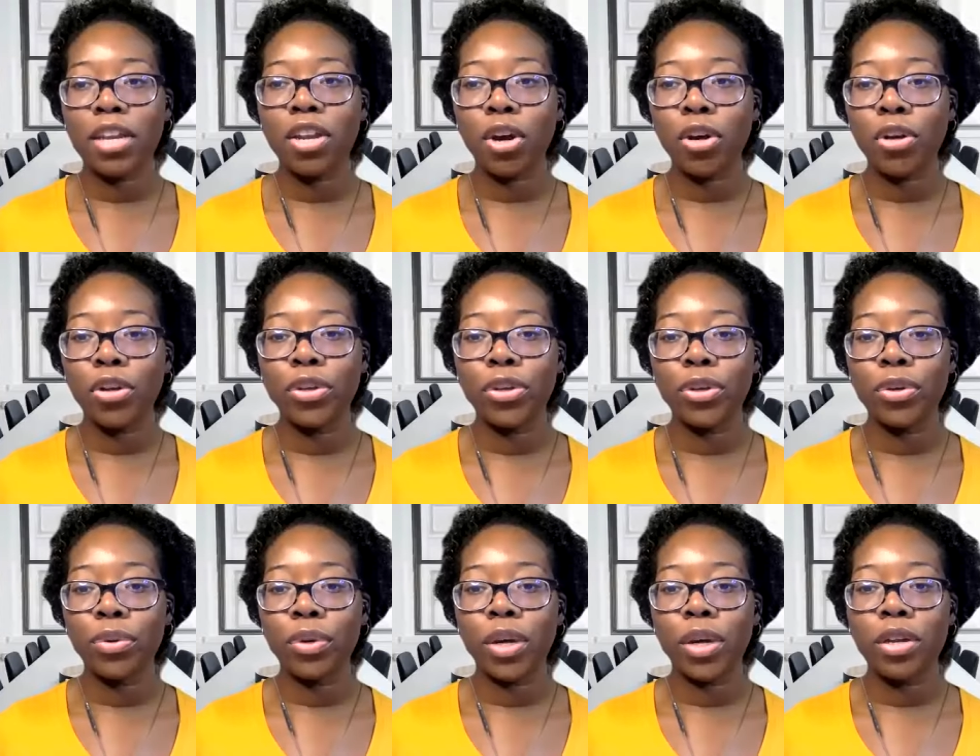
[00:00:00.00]
And are
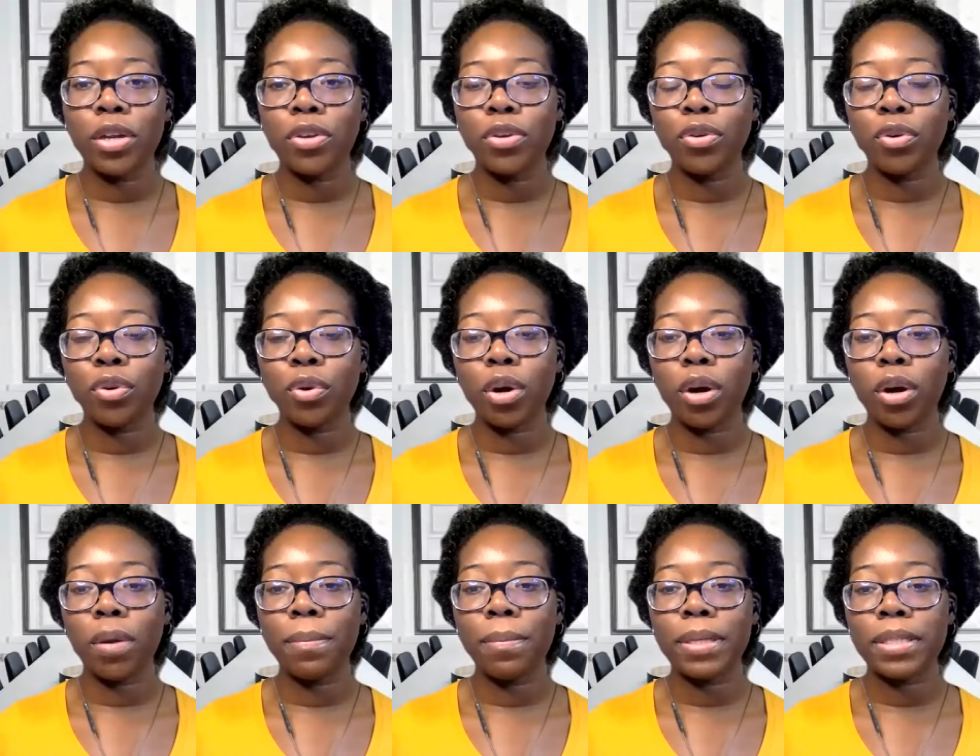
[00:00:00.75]
you and
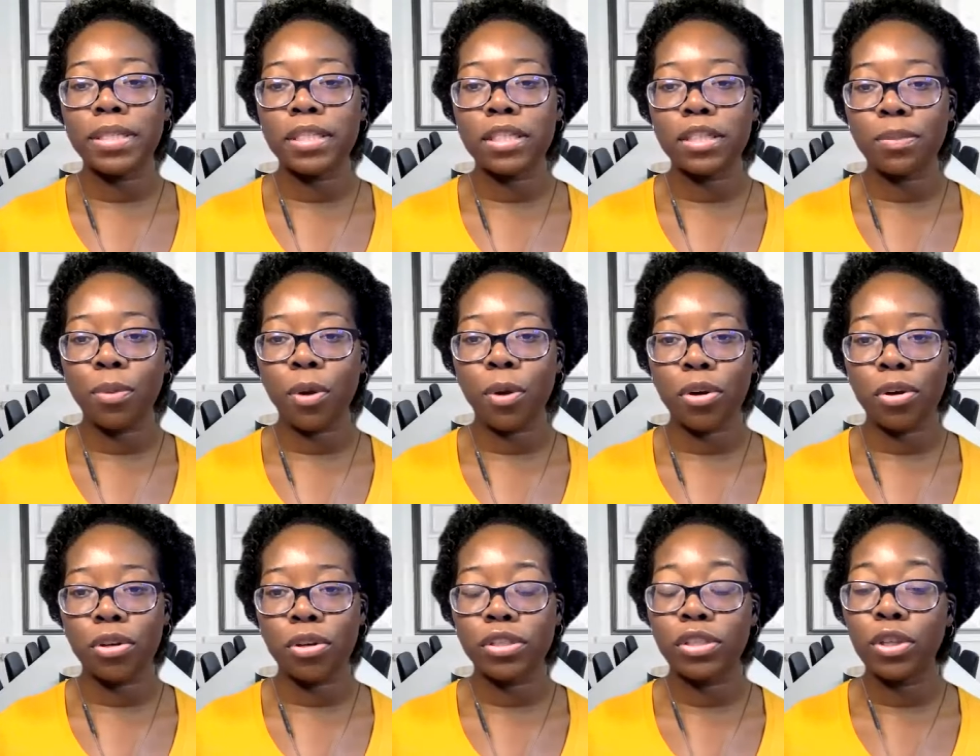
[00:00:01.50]
your business
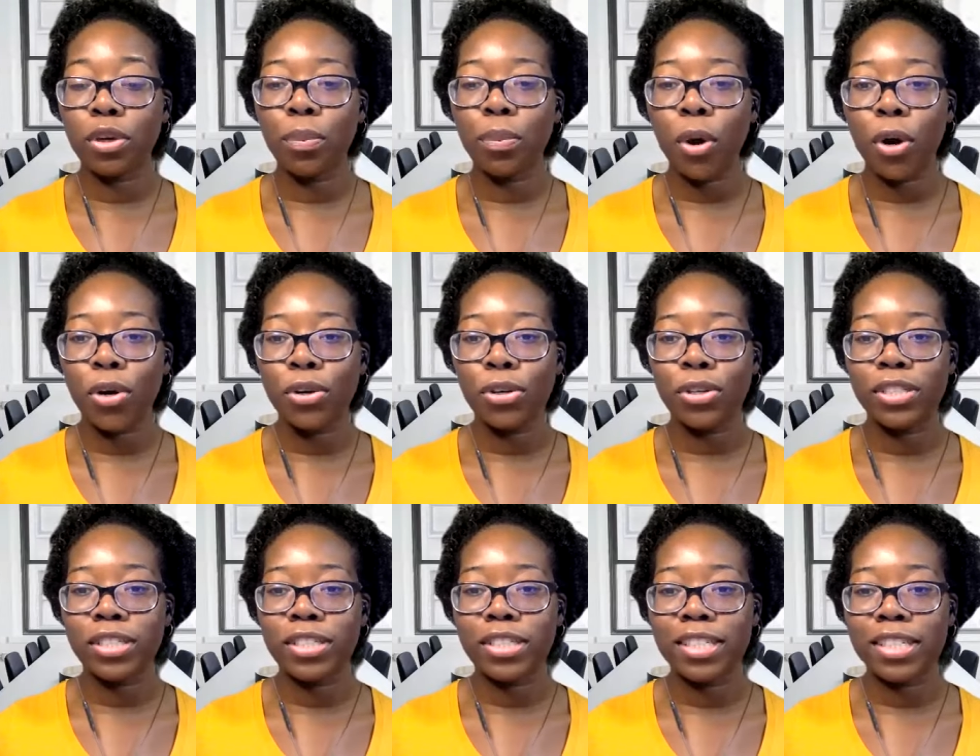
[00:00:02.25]
partner still
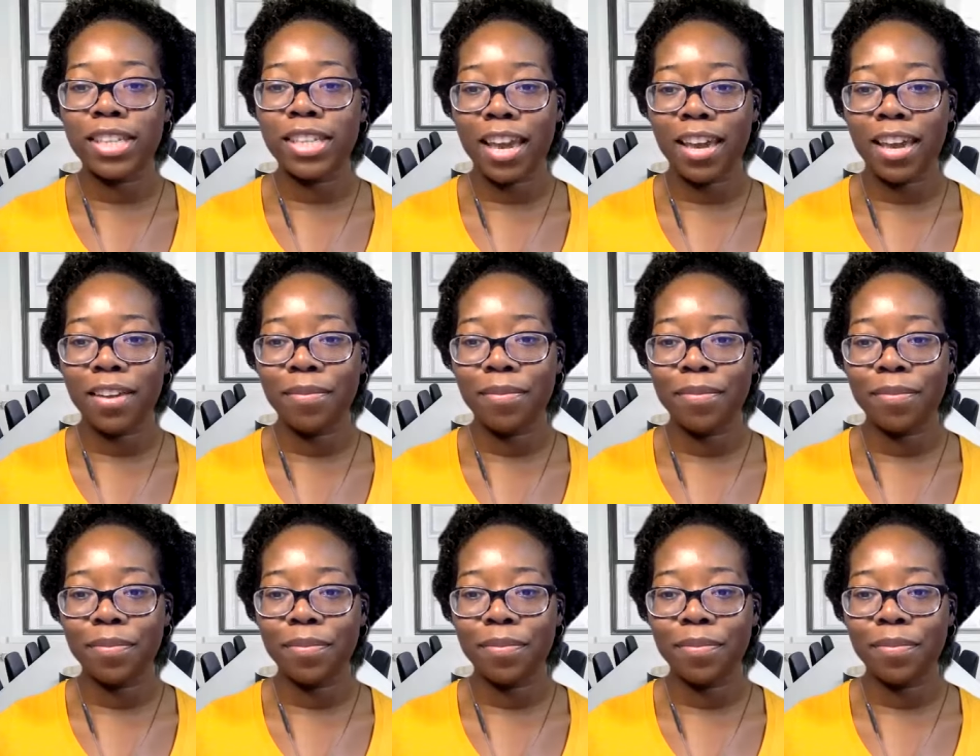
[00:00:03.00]
partners today?